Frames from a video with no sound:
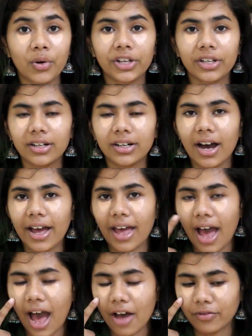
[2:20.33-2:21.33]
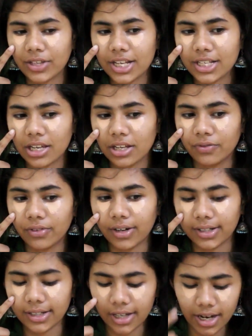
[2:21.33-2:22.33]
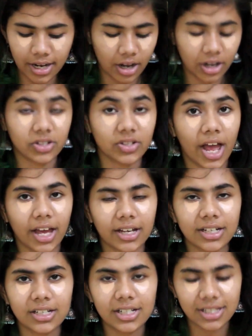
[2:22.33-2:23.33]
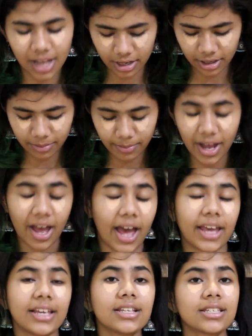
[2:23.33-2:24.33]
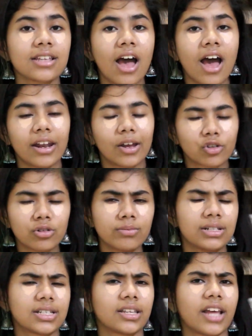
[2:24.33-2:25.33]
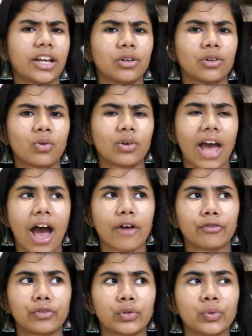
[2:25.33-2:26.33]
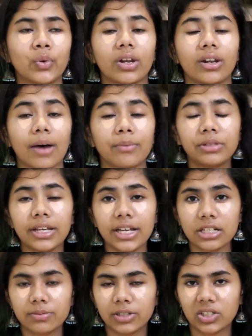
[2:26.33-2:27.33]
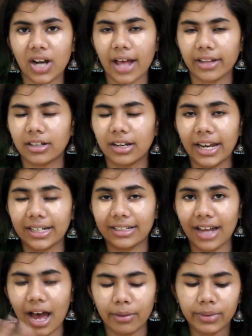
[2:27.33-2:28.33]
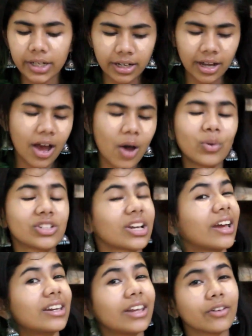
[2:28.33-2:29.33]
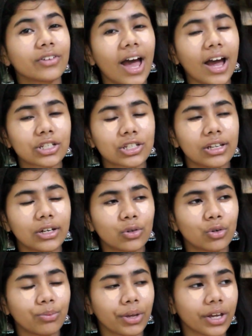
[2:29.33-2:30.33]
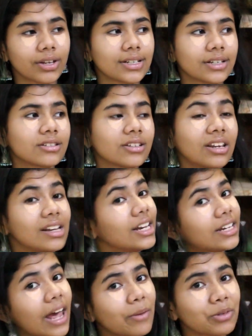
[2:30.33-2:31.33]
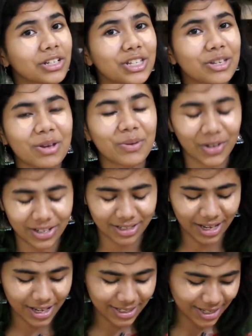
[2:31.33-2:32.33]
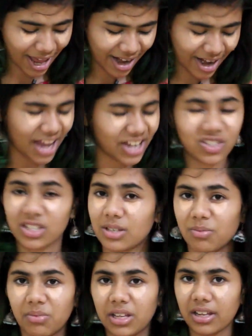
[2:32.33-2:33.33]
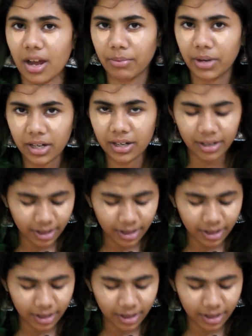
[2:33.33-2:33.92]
here I have these inverted triangles under my eyes. Now Komal said that you don't have to rub these, but rather like dab it, which I never actually do because it is a really time consuming process and I just simply rub it.